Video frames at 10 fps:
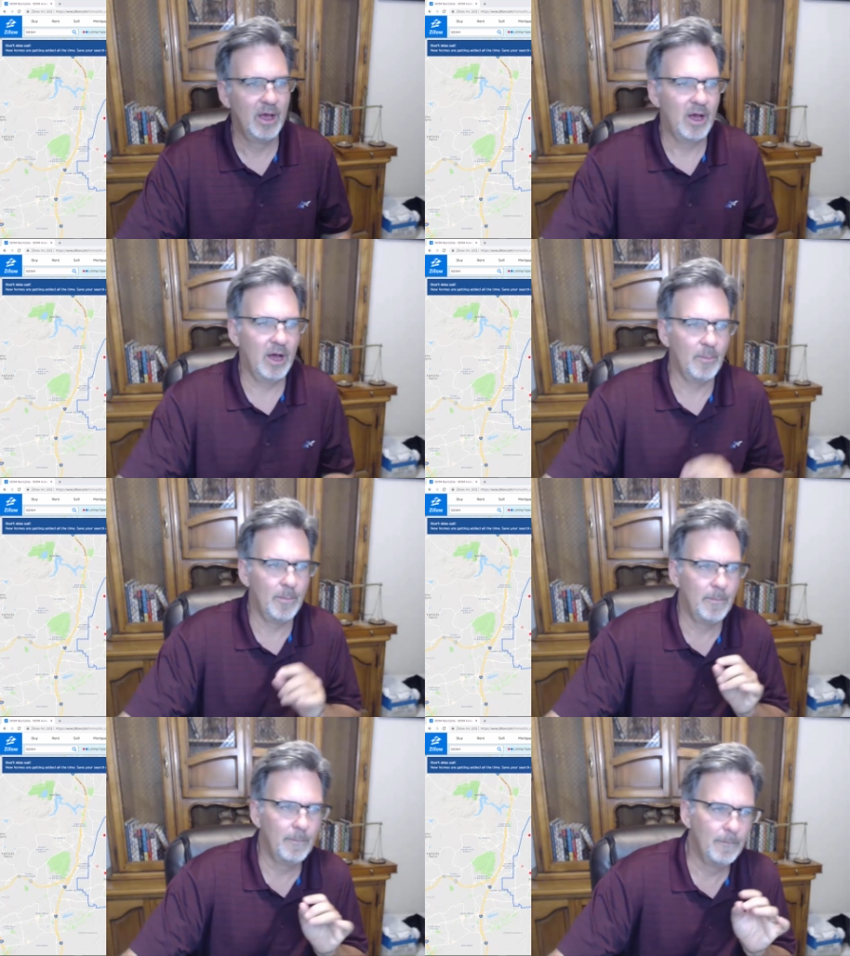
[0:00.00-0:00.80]
Um,
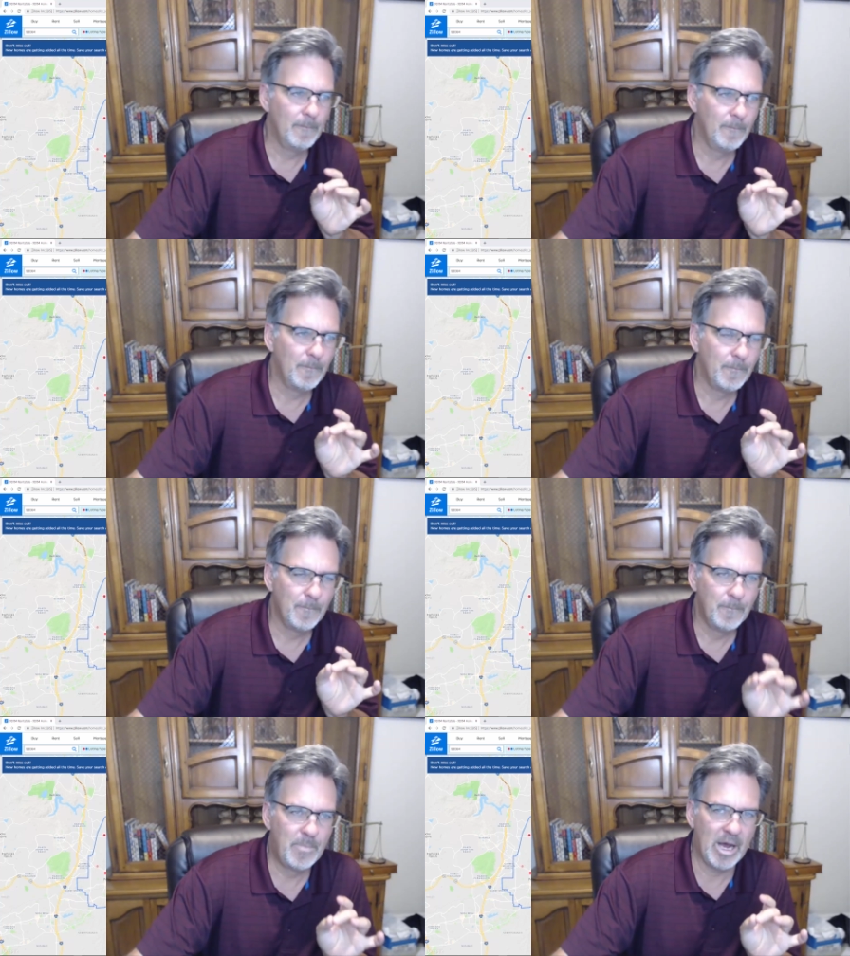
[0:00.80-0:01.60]

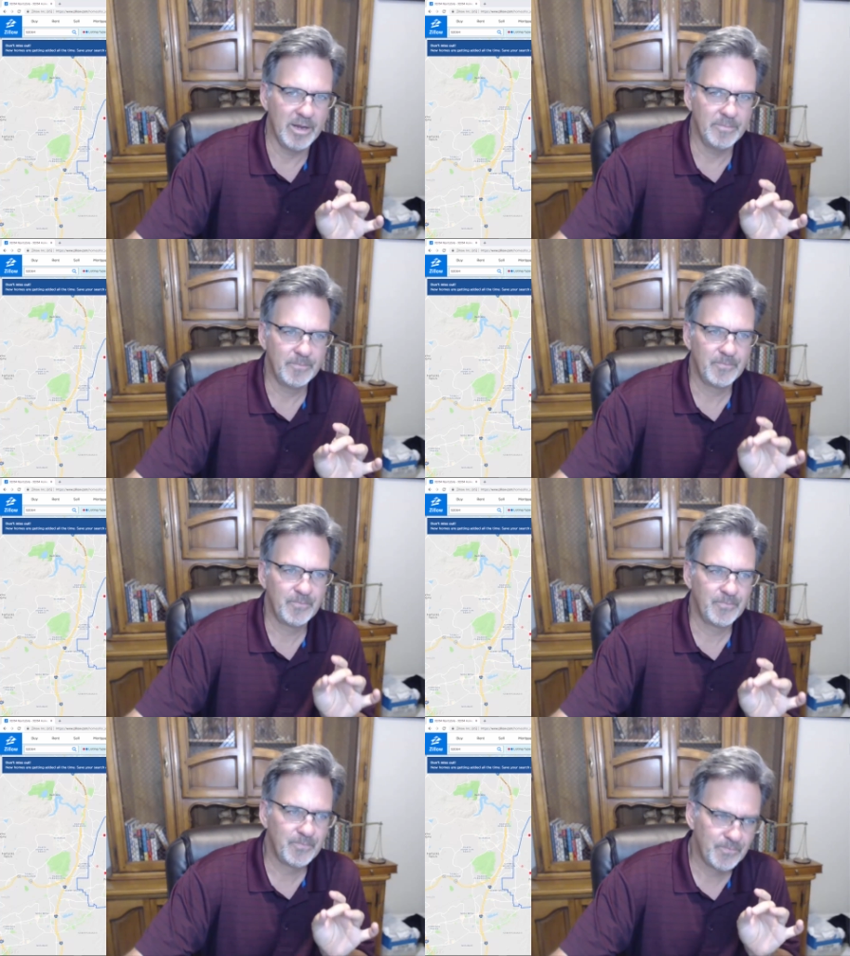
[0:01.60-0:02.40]
but
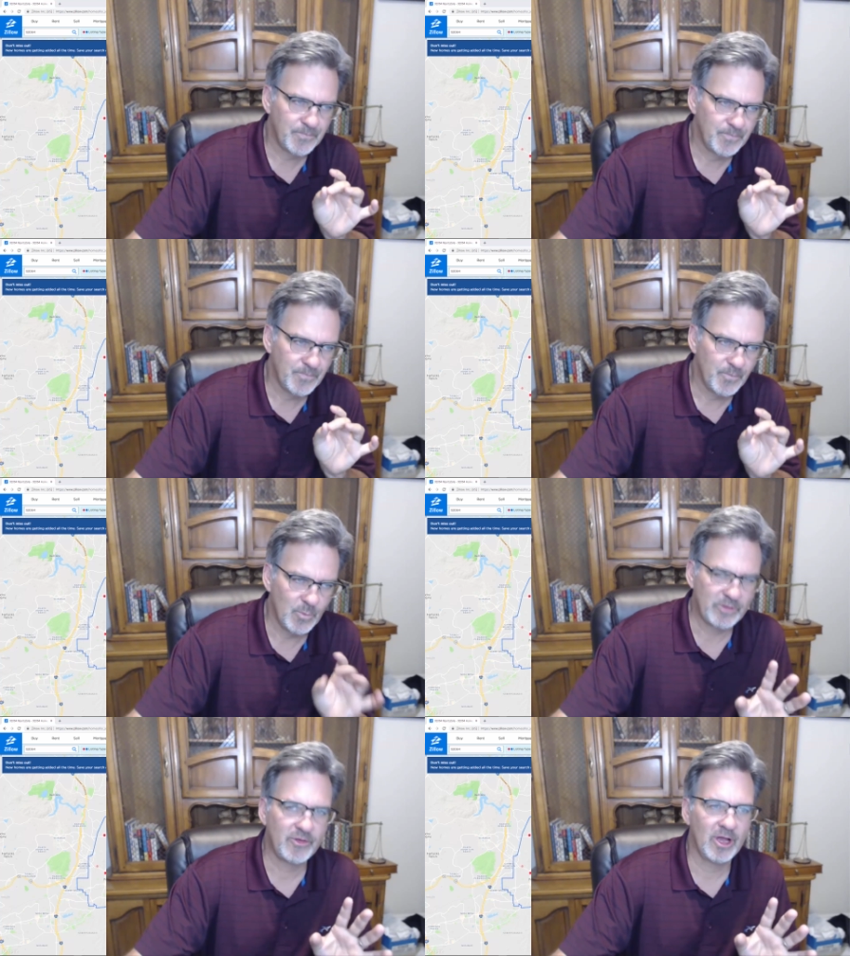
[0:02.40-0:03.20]

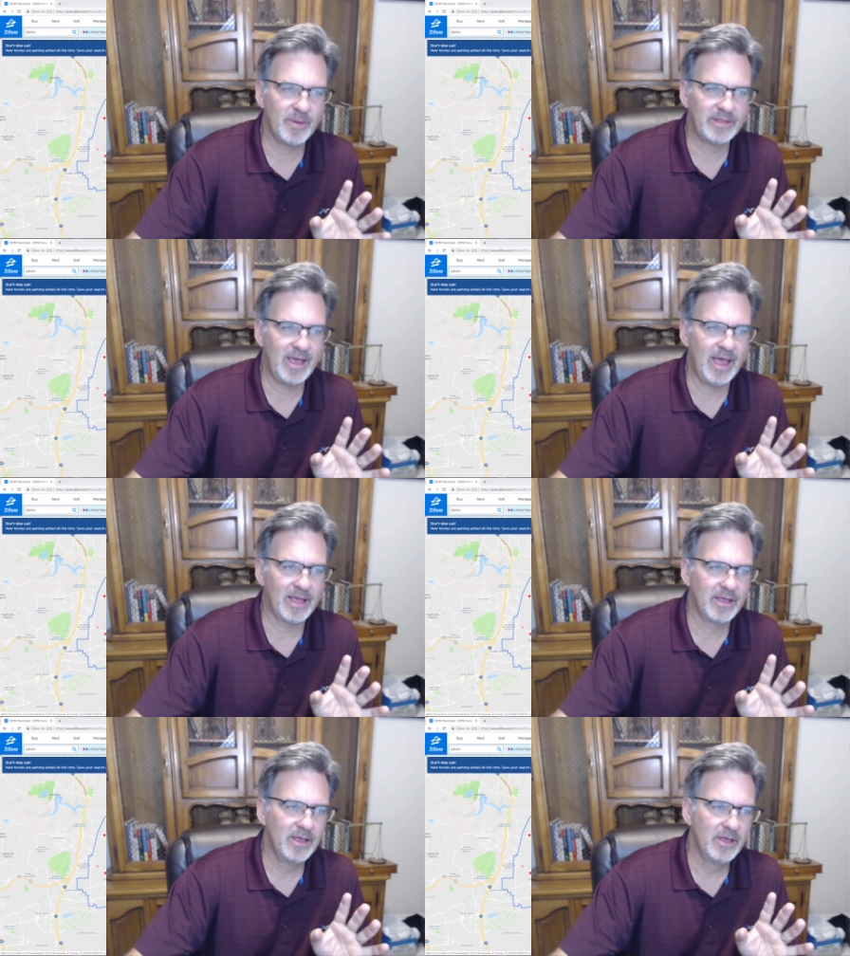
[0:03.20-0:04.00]
let's talk about the hack.
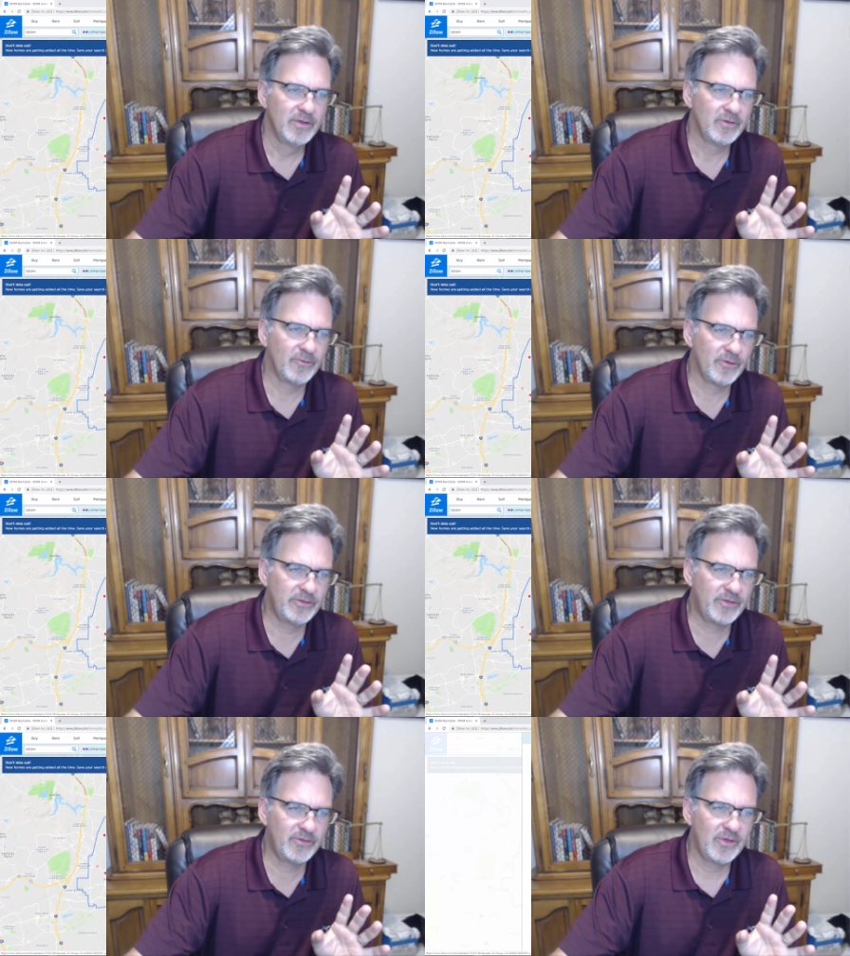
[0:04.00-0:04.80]
So for
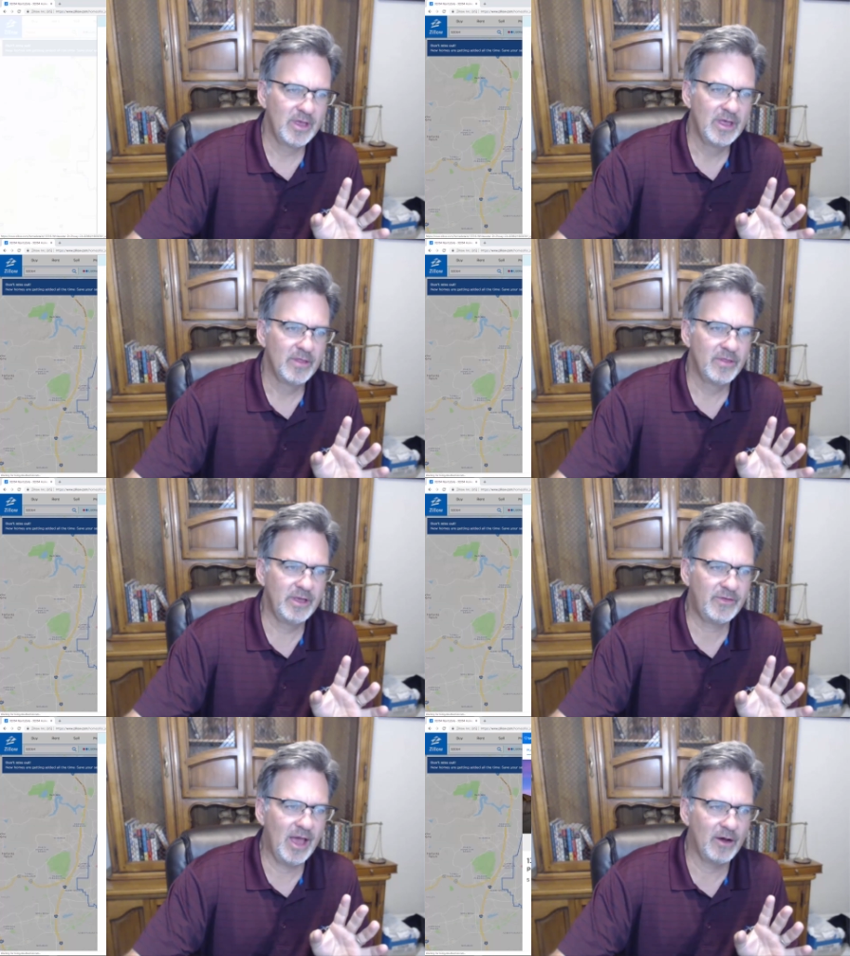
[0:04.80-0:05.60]
instance,
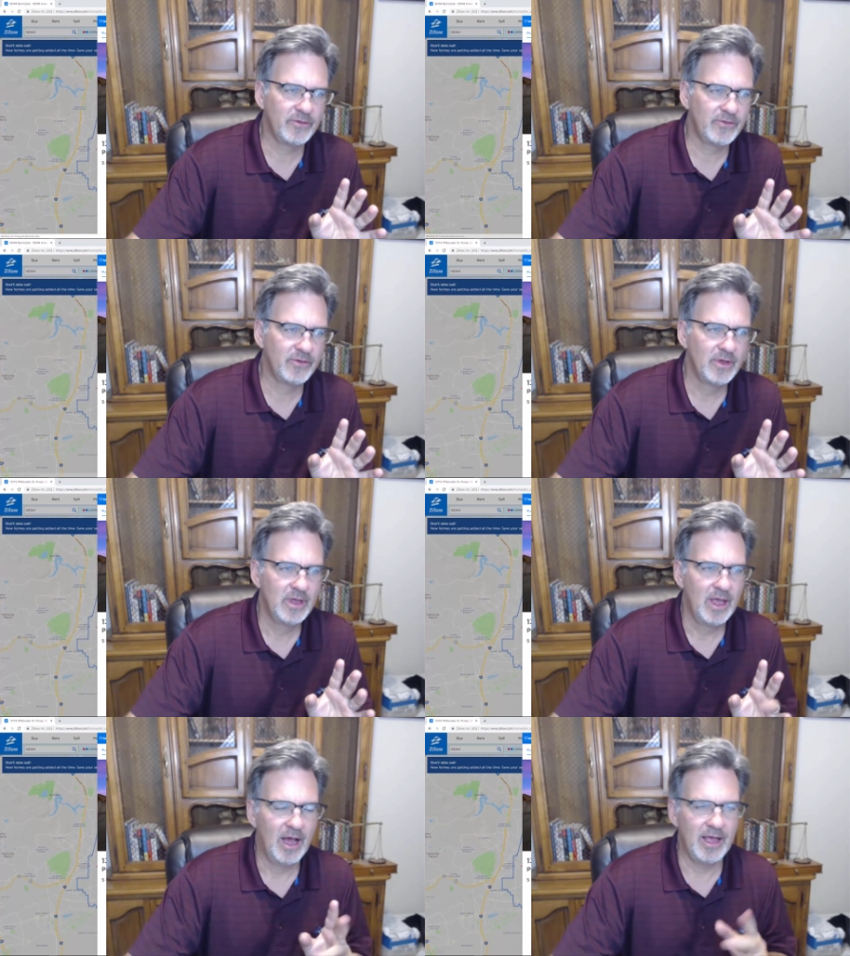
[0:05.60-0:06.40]
this house...
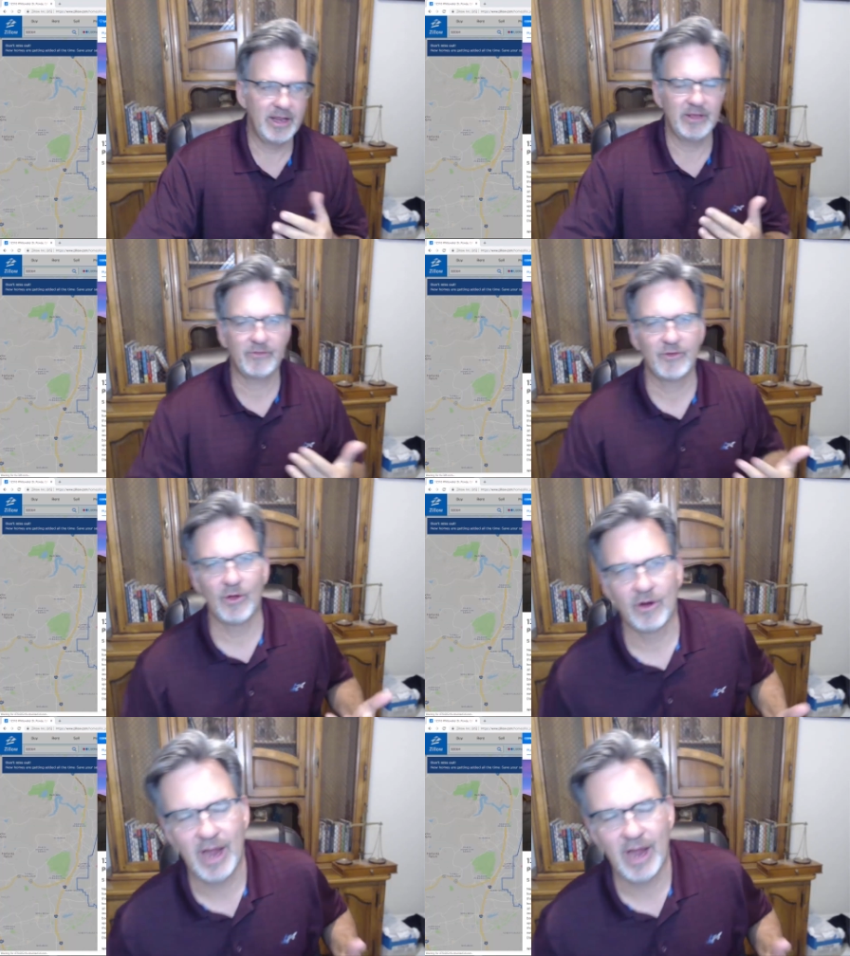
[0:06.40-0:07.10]
It is solar.